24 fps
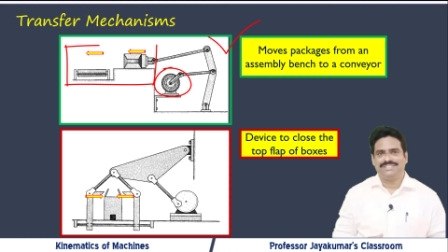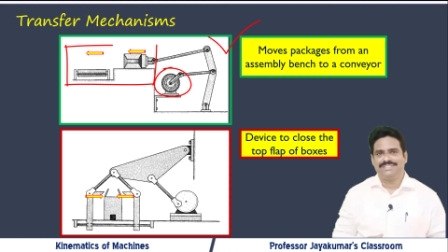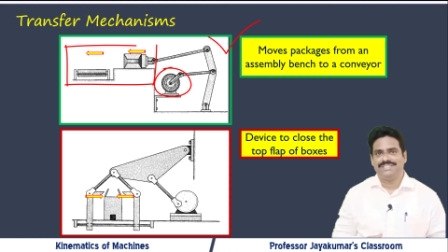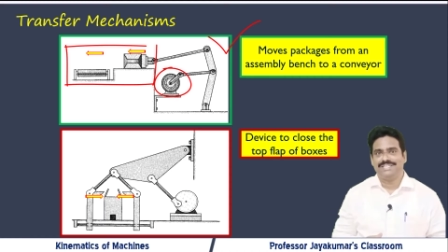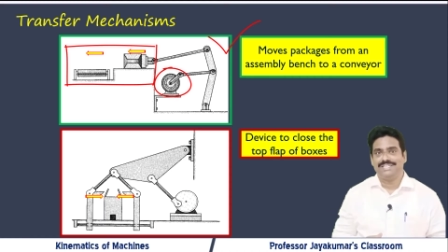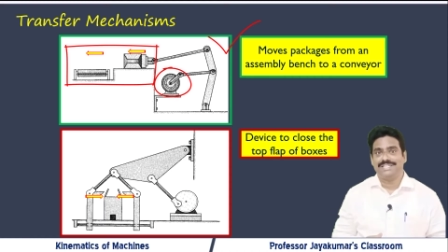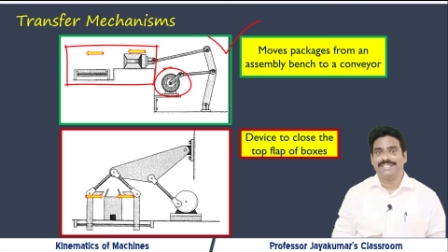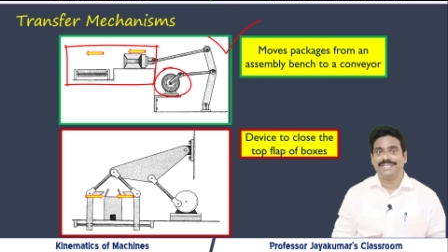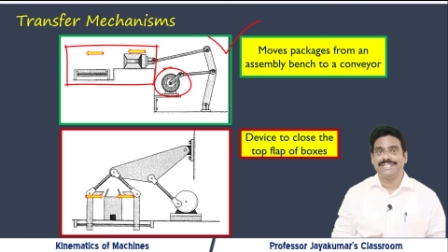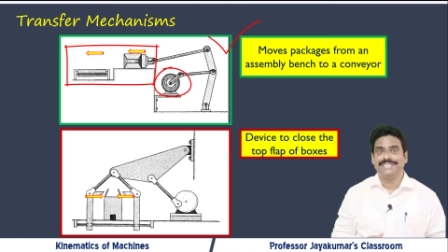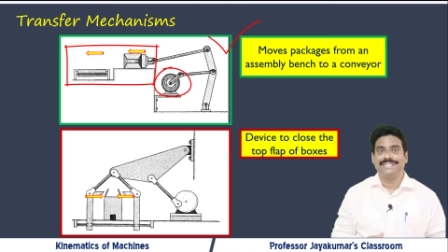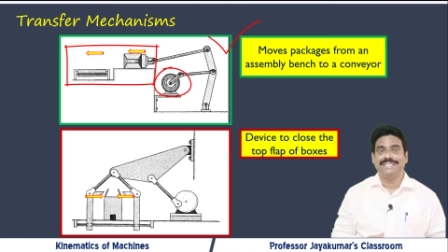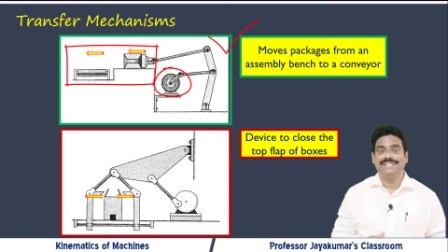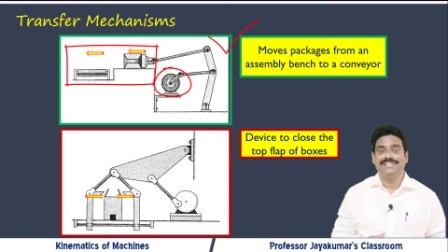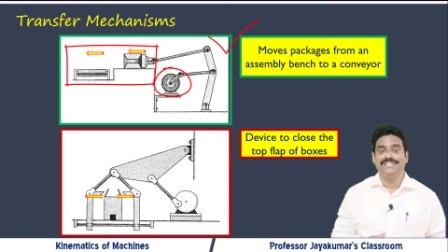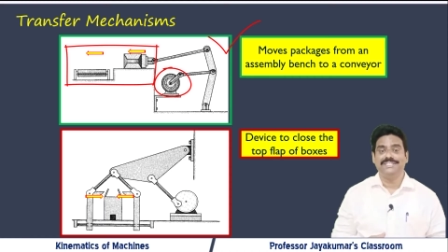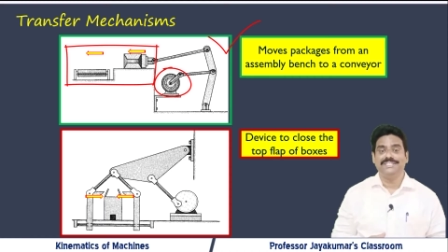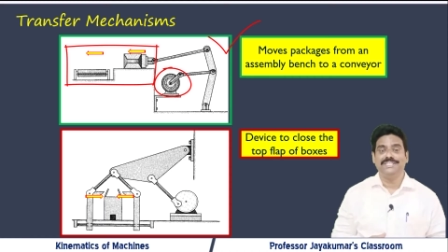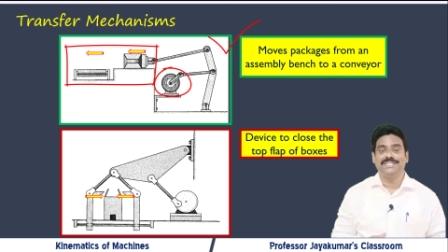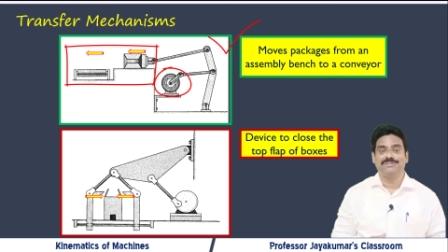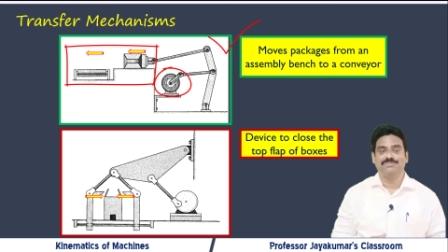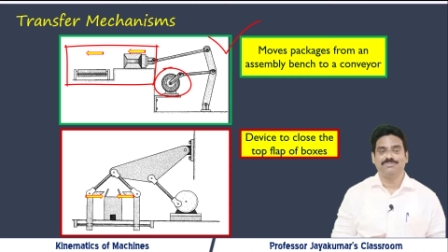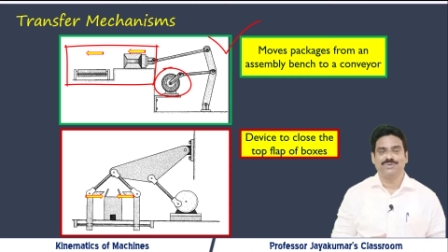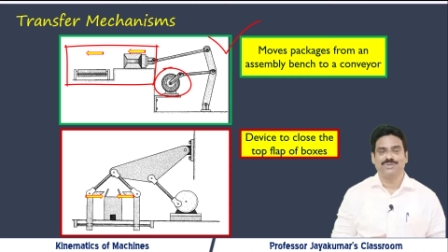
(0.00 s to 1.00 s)
a
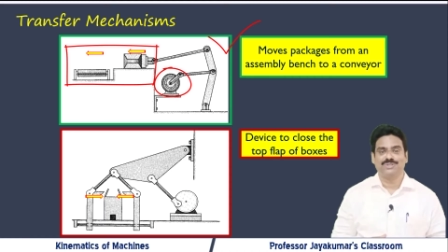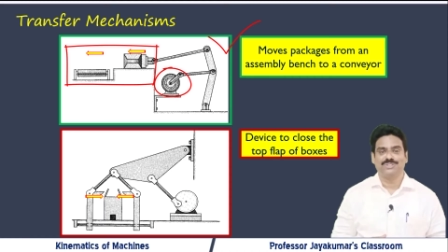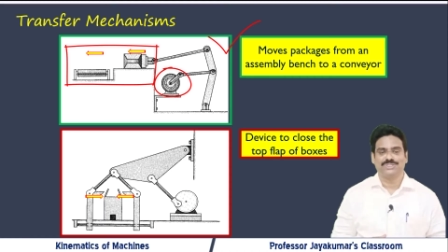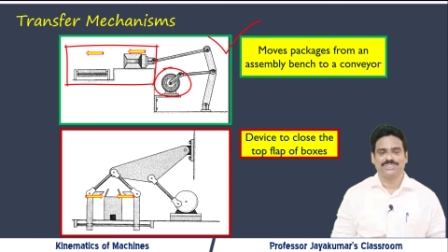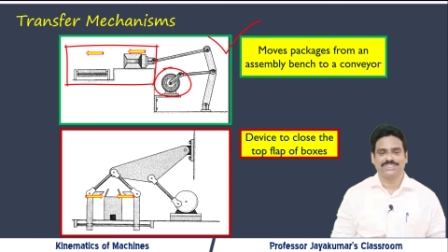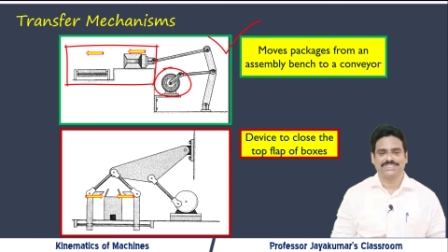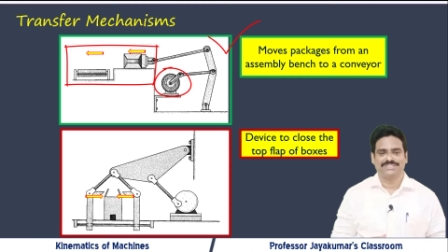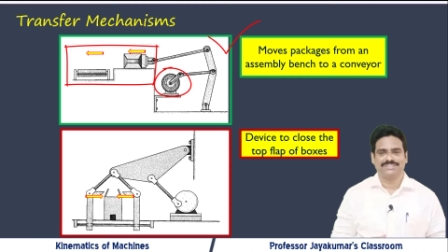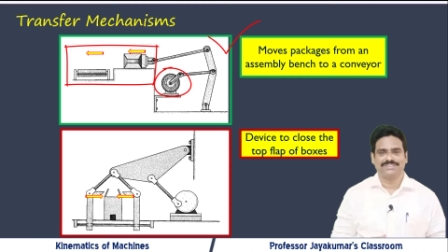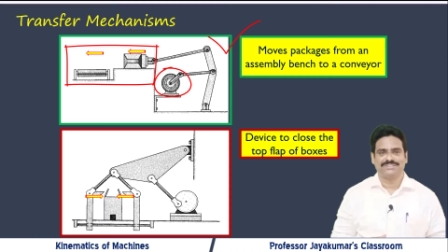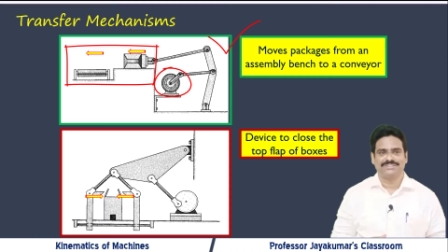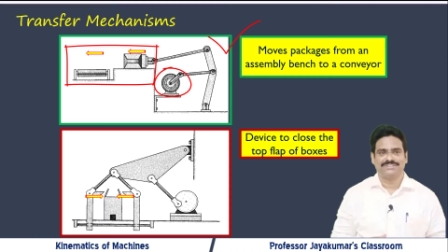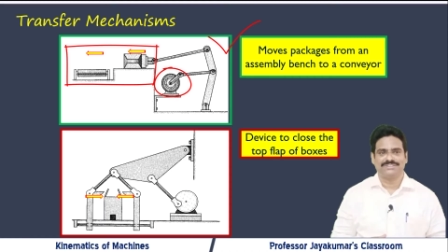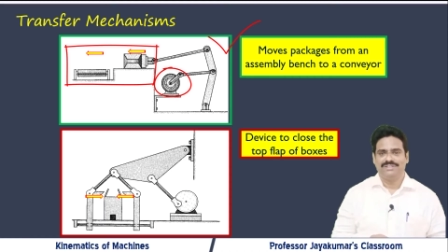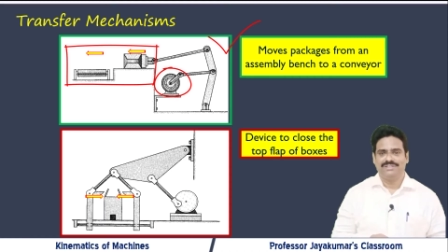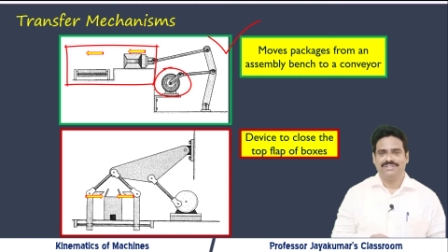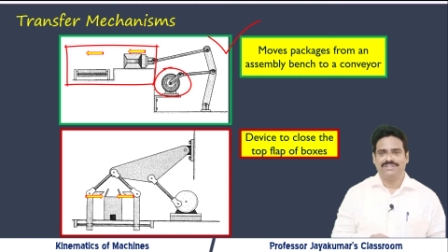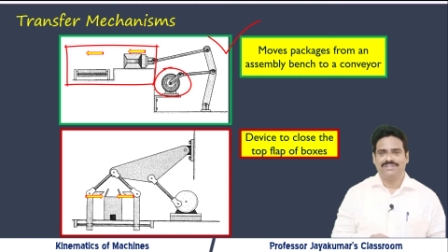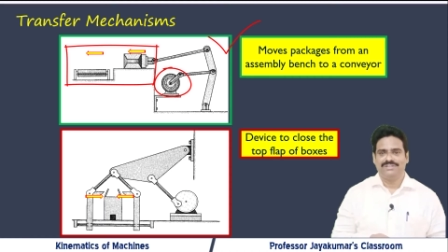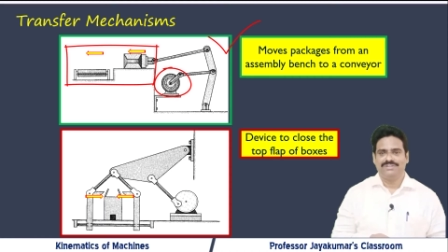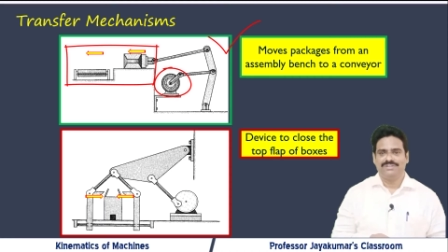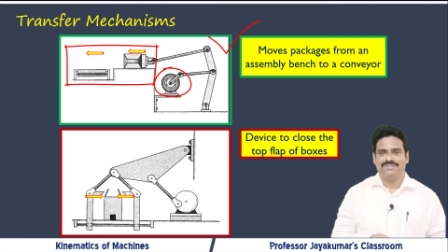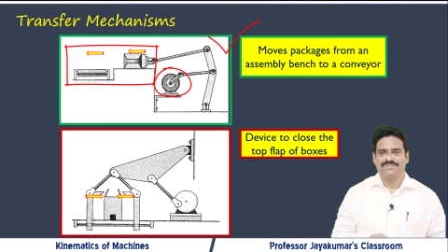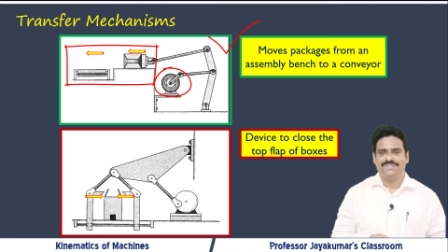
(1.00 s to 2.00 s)
rectilinear motion,
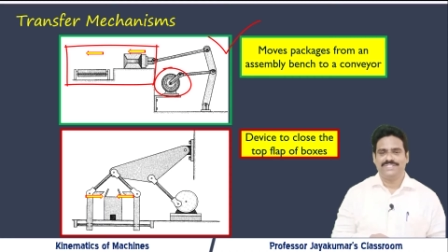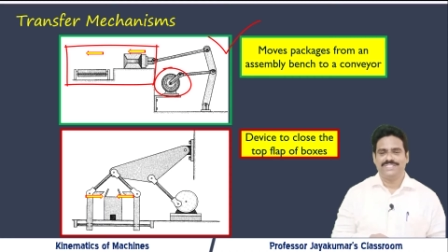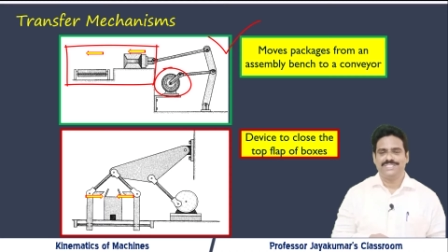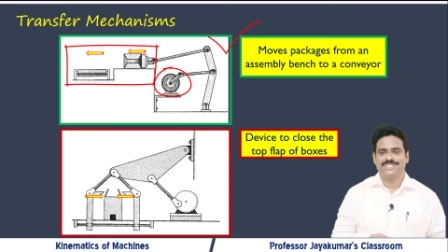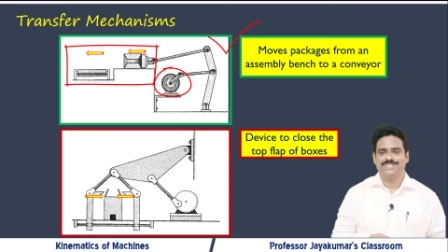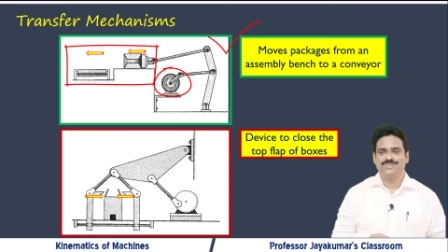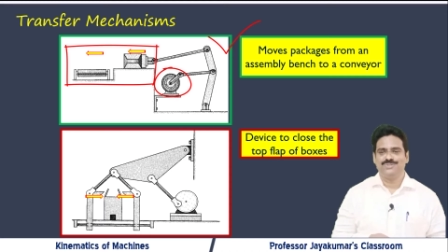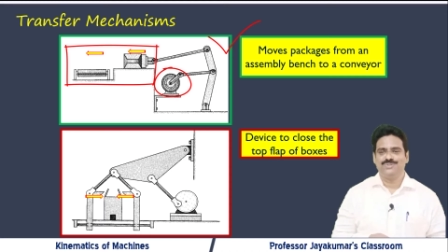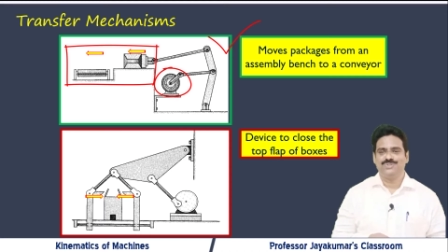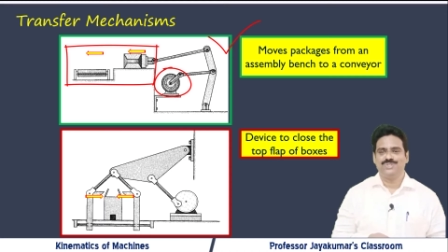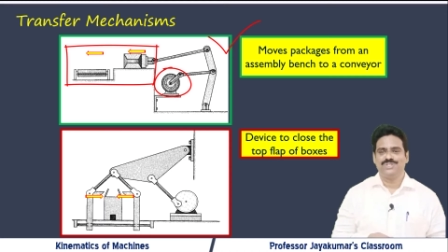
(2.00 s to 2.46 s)
which is